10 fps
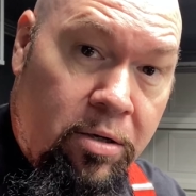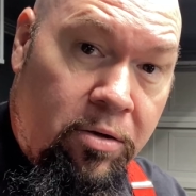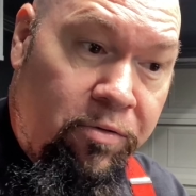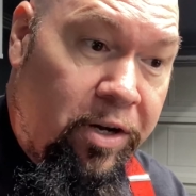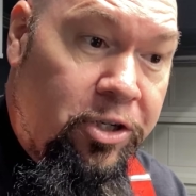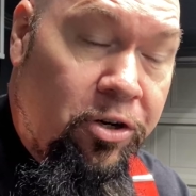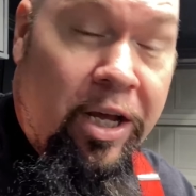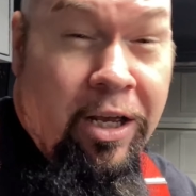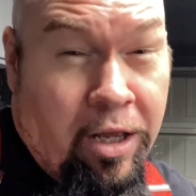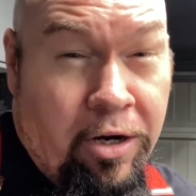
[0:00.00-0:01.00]
feature
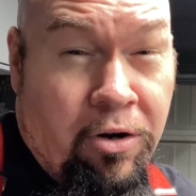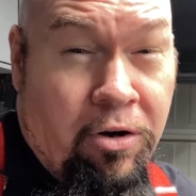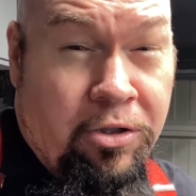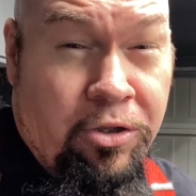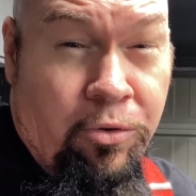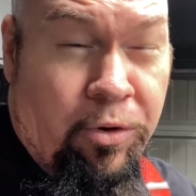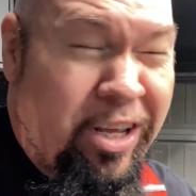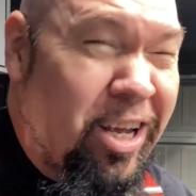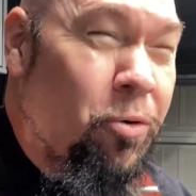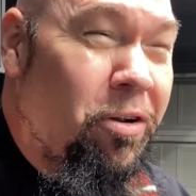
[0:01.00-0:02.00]
like a lot of cars do, where you
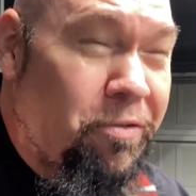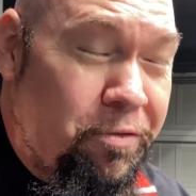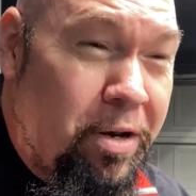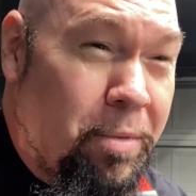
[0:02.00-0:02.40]
get going 15